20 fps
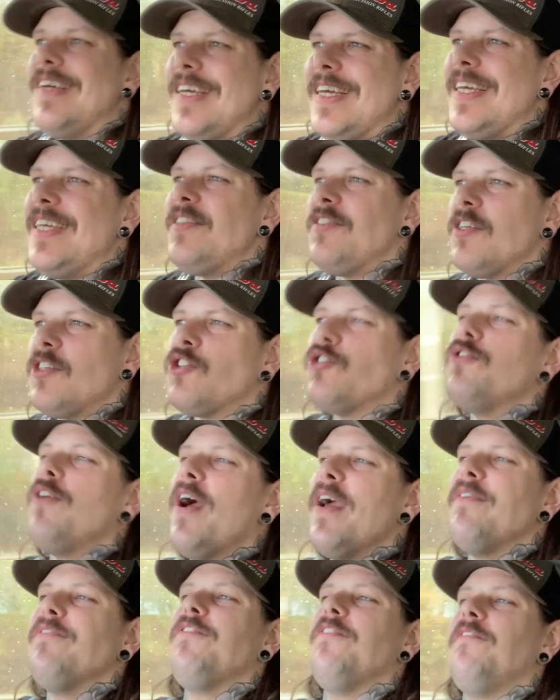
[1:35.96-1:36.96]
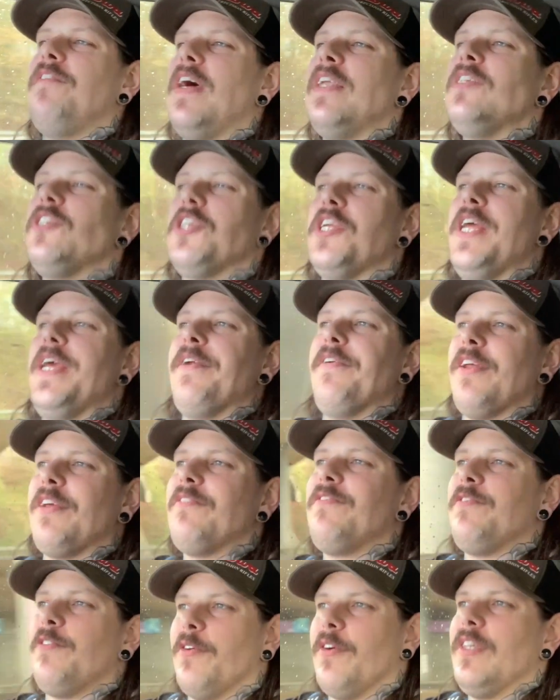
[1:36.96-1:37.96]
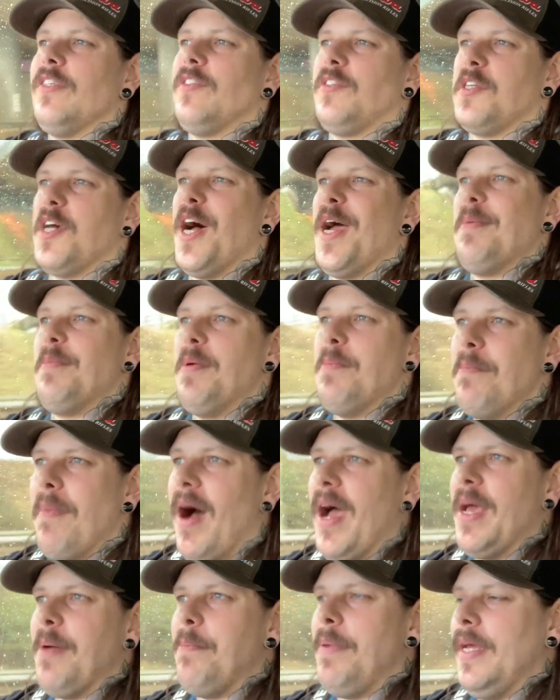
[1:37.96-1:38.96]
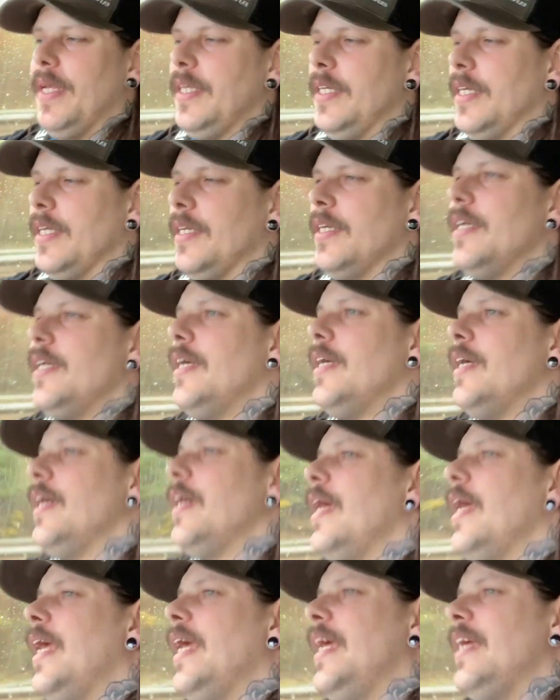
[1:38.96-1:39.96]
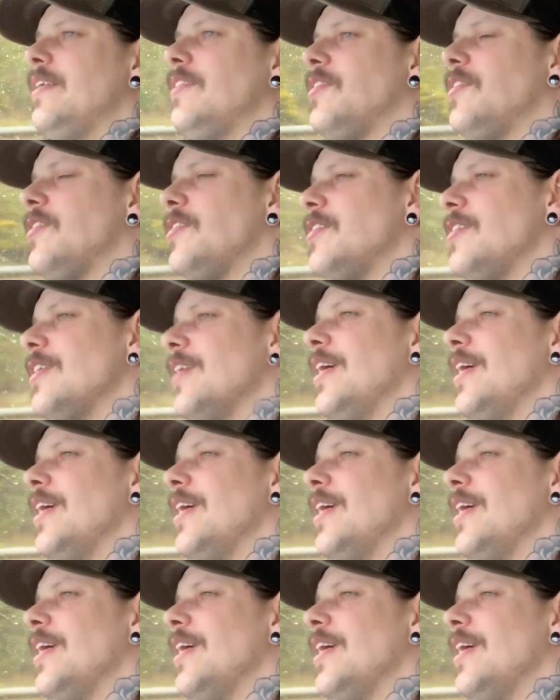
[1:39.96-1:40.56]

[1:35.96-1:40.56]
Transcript: is a triumph of engineering for its time, in my opinion. It's